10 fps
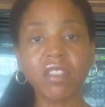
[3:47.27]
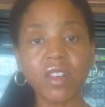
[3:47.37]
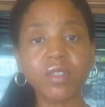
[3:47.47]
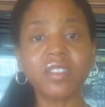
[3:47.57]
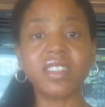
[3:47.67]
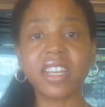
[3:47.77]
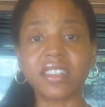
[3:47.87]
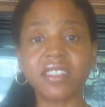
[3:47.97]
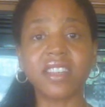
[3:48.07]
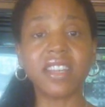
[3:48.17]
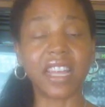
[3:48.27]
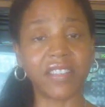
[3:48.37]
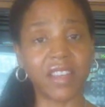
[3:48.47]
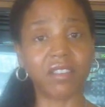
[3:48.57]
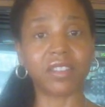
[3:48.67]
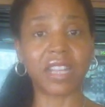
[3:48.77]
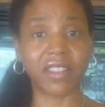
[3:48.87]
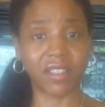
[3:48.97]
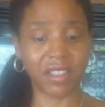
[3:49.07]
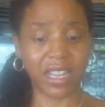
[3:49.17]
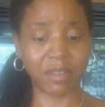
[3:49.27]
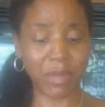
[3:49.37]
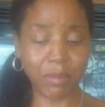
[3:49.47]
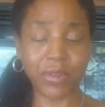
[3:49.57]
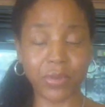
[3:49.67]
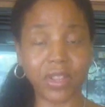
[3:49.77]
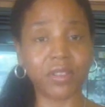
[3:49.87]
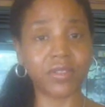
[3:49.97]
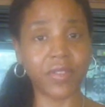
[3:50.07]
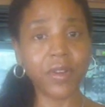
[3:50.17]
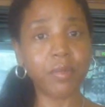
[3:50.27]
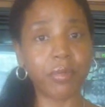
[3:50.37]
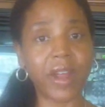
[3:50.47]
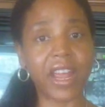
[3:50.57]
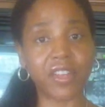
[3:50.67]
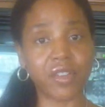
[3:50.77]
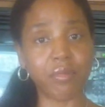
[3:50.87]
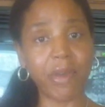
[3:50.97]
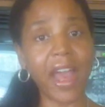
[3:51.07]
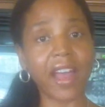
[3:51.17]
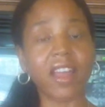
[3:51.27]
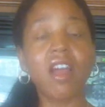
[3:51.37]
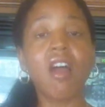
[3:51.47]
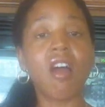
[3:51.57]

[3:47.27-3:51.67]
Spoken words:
those discs in between those vertebrae in your back